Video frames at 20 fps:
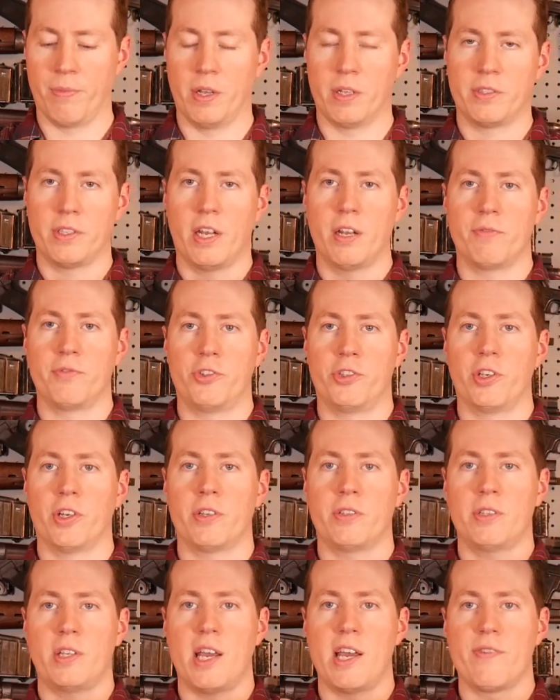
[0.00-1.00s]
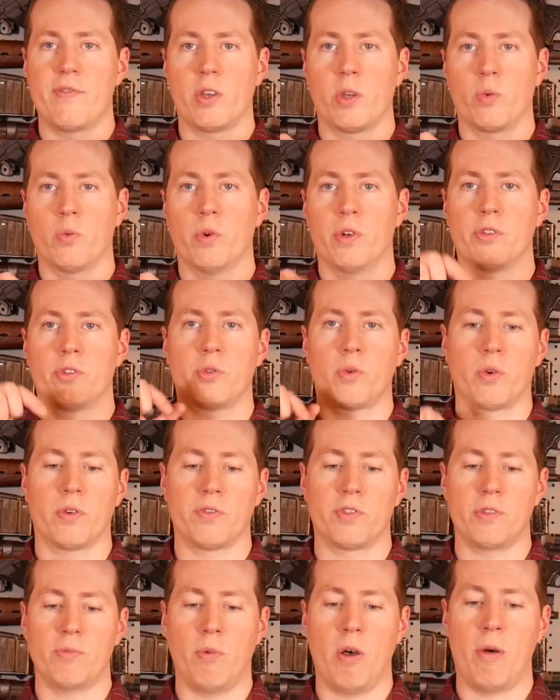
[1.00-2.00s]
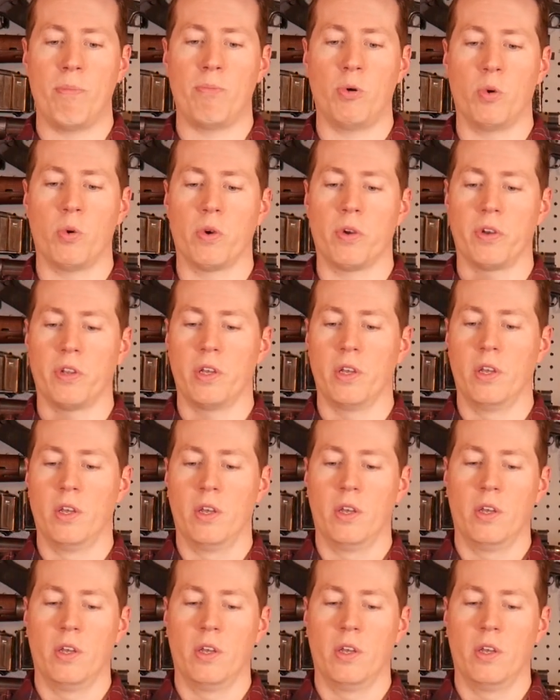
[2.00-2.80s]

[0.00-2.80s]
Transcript: instead of just having one sort of small port,